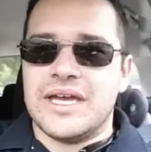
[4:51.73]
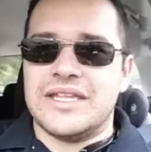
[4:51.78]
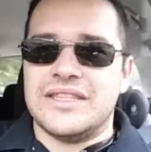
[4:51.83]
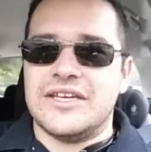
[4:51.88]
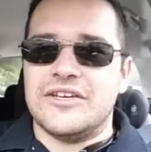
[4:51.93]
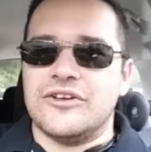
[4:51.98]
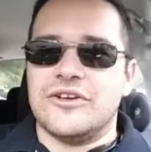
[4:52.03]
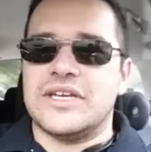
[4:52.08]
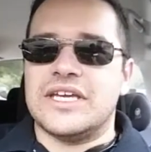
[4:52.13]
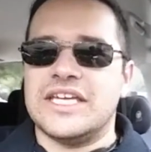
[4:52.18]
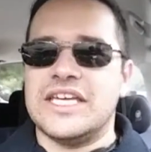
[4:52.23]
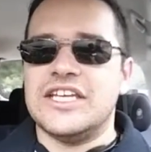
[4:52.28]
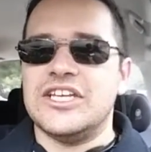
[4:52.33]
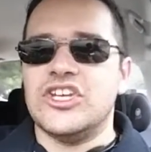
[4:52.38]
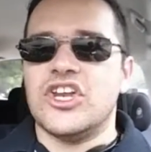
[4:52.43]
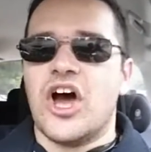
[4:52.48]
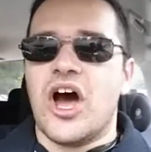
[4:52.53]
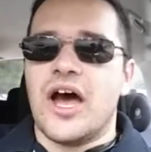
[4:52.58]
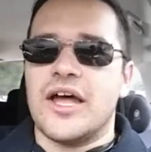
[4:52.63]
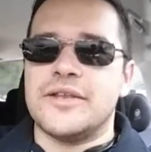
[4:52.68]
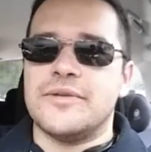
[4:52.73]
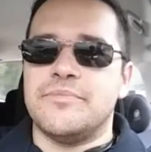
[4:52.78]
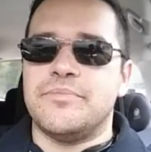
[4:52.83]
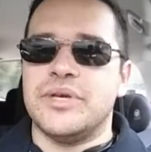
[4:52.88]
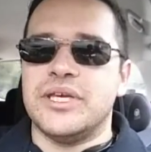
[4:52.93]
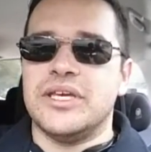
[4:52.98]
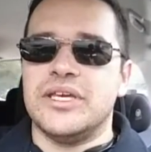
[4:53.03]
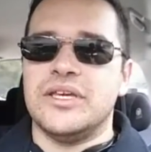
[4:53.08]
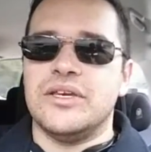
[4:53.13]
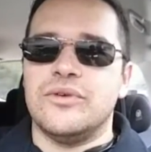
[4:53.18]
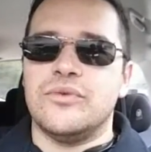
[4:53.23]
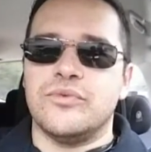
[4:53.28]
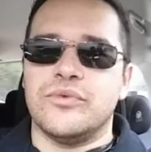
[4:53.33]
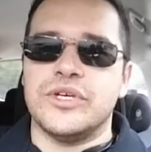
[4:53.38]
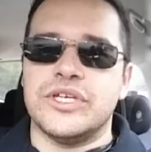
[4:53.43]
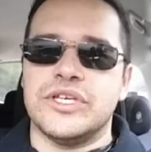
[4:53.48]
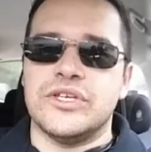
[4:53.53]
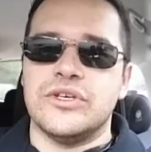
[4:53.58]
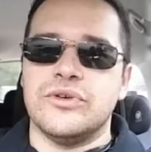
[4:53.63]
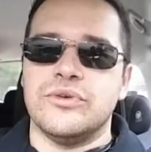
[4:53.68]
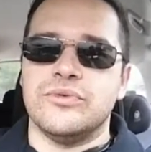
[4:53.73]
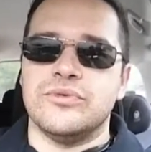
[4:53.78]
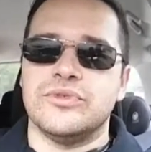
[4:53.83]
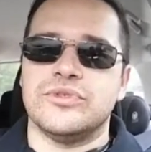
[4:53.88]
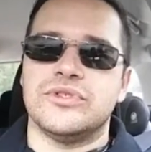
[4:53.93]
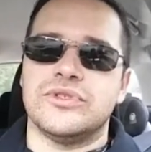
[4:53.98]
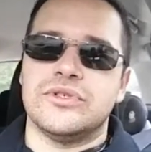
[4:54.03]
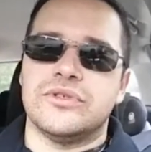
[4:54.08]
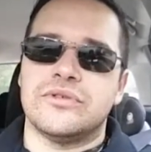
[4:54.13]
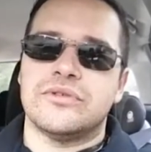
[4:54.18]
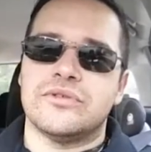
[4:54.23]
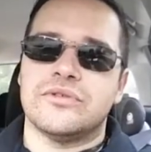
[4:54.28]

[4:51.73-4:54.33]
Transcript: and that your key not be reused.